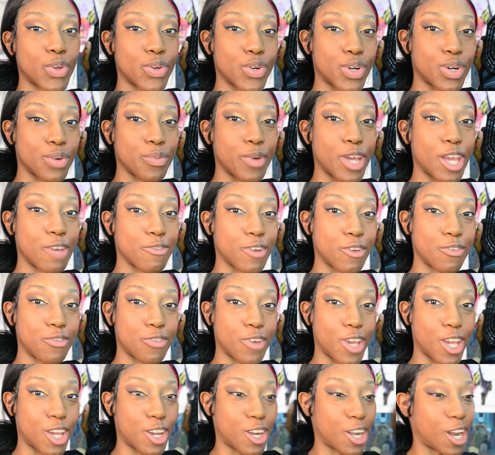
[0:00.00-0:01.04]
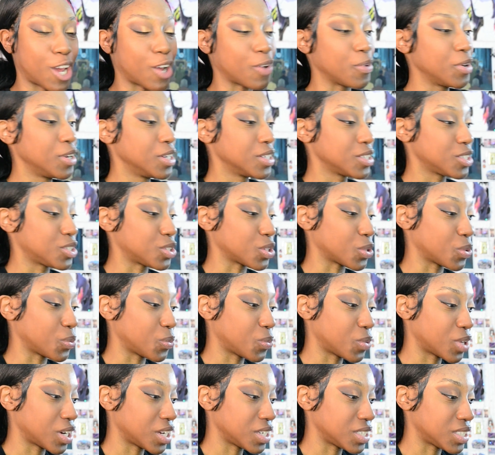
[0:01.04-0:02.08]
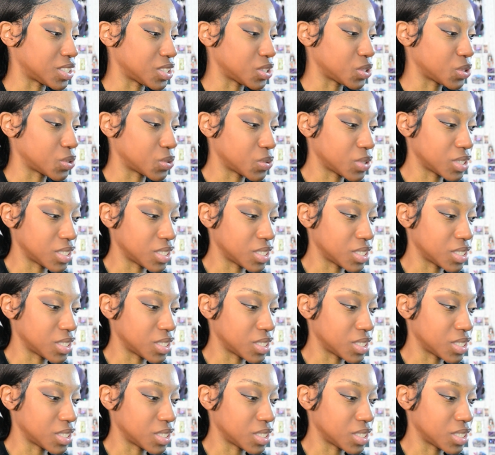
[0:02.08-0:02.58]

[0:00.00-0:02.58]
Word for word: girl, we have a fan now. So what I do